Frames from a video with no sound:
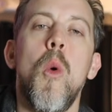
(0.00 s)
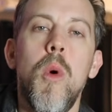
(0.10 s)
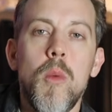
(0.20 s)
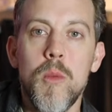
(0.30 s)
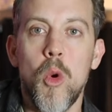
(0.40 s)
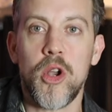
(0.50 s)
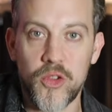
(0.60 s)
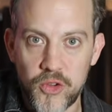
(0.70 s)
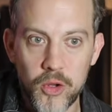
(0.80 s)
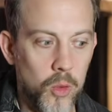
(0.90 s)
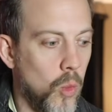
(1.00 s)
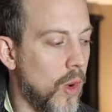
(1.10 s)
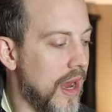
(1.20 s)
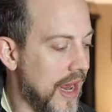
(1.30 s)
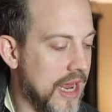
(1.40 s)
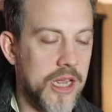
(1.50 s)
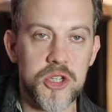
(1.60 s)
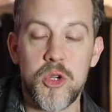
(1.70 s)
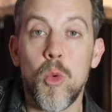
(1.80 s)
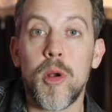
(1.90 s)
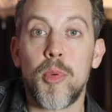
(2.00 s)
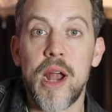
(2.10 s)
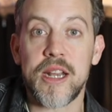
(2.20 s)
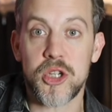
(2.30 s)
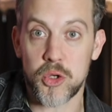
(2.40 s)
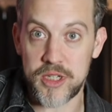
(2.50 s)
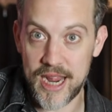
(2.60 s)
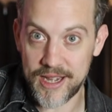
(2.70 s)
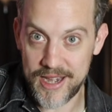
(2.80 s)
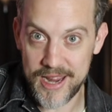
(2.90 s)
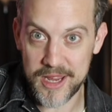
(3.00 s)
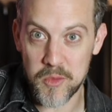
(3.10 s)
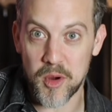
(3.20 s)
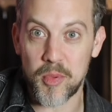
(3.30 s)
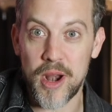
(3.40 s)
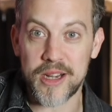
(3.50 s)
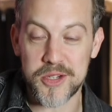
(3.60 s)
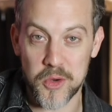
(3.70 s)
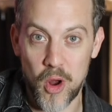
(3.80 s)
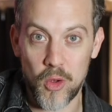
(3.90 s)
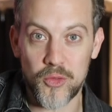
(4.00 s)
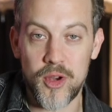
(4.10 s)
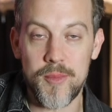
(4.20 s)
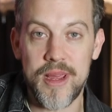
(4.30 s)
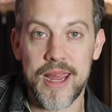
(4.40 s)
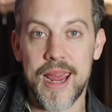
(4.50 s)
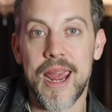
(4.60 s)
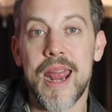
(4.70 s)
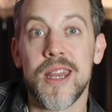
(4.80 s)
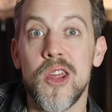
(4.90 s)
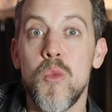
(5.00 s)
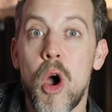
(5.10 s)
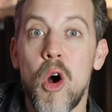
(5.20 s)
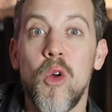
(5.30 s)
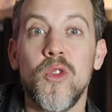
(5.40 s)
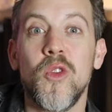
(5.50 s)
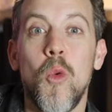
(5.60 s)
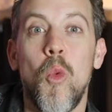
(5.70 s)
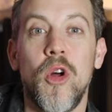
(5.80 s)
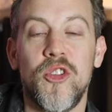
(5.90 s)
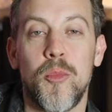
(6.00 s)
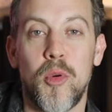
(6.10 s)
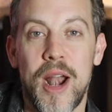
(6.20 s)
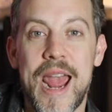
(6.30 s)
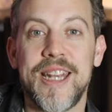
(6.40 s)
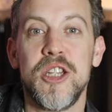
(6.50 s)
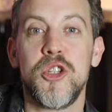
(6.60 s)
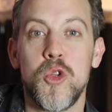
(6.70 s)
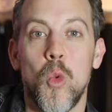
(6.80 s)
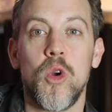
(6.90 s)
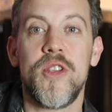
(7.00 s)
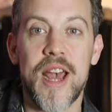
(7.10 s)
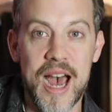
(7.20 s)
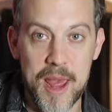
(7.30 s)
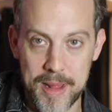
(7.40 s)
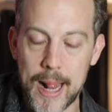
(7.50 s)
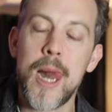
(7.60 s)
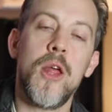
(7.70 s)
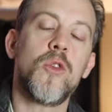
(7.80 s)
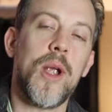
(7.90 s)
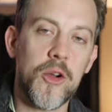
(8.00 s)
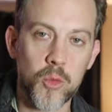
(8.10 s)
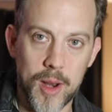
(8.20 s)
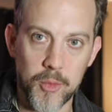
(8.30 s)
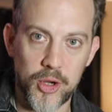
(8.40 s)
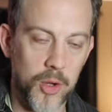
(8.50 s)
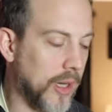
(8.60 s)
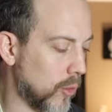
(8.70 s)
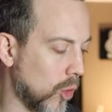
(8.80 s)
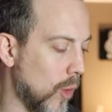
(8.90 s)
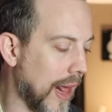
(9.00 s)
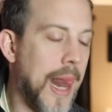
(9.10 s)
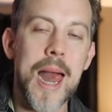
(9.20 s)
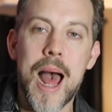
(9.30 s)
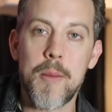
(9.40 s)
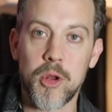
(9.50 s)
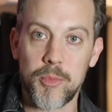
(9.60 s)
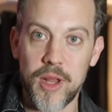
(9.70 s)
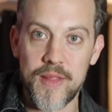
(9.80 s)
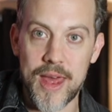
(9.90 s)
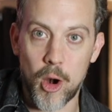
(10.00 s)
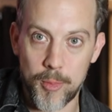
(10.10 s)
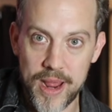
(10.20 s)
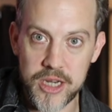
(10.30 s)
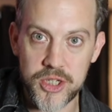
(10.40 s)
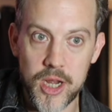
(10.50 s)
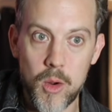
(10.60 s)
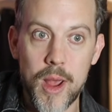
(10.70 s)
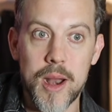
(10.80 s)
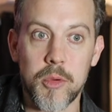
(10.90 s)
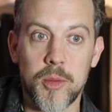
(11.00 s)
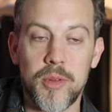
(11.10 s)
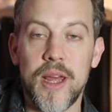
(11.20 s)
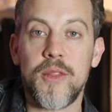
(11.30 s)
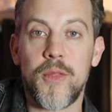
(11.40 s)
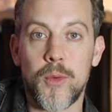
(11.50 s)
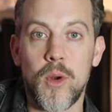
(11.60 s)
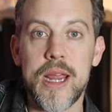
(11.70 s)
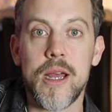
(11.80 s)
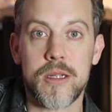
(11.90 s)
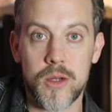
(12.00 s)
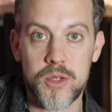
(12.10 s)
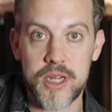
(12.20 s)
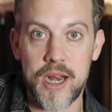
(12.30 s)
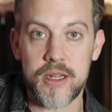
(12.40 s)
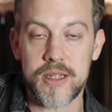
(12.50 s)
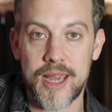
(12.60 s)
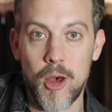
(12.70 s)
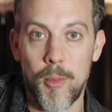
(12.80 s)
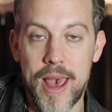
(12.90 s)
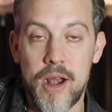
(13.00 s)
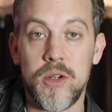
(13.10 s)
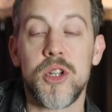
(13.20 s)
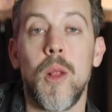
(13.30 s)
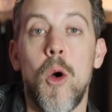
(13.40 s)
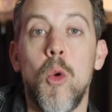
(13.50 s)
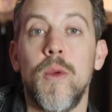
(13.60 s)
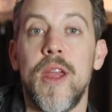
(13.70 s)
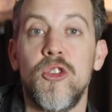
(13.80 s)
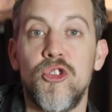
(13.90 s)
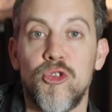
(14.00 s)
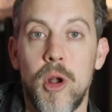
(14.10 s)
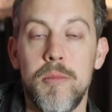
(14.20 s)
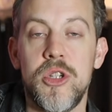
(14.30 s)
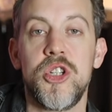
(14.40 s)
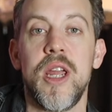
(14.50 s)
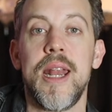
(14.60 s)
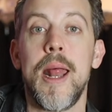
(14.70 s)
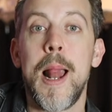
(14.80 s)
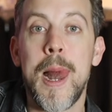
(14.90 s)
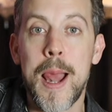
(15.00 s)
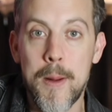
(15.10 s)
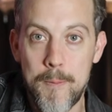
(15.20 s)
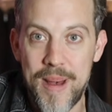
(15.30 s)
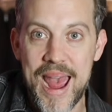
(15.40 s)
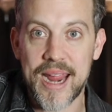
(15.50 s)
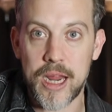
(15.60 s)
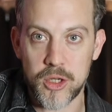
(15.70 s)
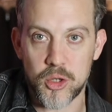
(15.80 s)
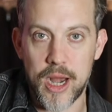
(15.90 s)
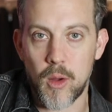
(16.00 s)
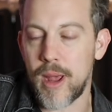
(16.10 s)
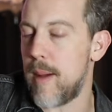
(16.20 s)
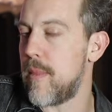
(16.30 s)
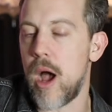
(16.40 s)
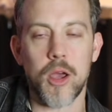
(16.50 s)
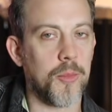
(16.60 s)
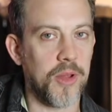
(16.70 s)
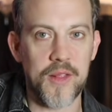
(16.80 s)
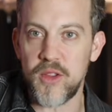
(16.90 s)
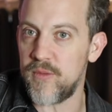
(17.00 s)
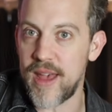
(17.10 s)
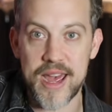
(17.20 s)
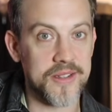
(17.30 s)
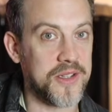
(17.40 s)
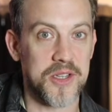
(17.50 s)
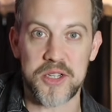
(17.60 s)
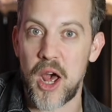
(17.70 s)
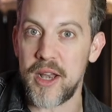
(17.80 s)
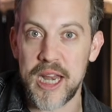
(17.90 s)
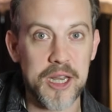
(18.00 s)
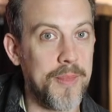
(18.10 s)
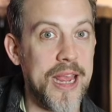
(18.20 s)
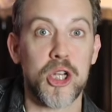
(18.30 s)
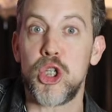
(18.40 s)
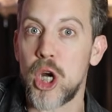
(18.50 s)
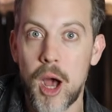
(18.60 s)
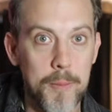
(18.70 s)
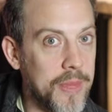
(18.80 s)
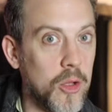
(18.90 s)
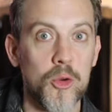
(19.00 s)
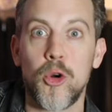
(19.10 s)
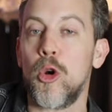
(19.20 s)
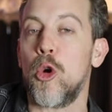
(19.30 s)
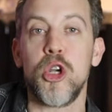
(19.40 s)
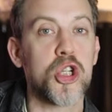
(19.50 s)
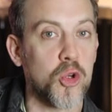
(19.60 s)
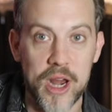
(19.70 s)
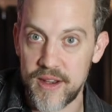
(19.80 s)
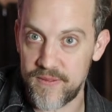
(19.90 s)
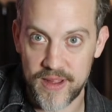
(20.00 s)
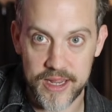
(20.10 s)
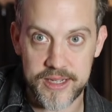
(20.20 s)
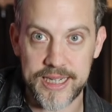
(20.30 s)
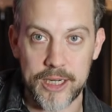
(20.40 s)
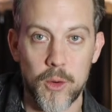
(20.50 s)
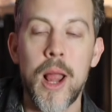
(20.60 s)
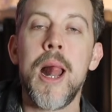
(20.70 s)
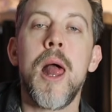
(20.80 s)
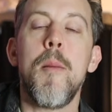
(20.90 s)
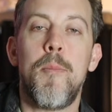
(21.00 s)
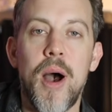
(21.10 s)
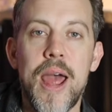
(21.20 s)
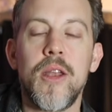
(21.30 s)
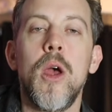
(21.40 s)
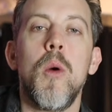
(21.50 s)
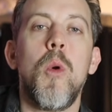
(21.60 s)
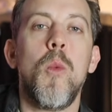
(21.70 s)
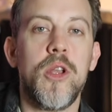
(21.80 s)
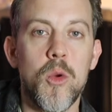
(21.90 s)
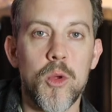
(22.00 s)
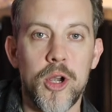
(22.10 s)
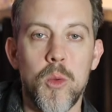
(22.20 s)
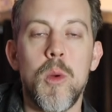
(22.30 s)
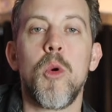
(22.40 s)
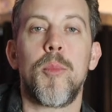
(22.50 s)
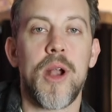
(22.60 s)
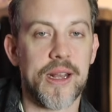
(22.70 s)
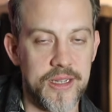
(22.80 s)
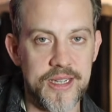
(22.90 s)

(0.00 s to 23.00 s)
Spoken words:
What we want to do is you want to practice your technique, you want to practice your alternate picking, and you also want to practice your timing. So here's what I'm going to do here real quick. I'm going to play that arpeggio, and I'm going to play the 3 associated scale patterns along with a strum machine backing track. Okay, I'm not going to play this fast. This does not need to be a chop builder or a shred fest here. But what we do want to do, we want to practice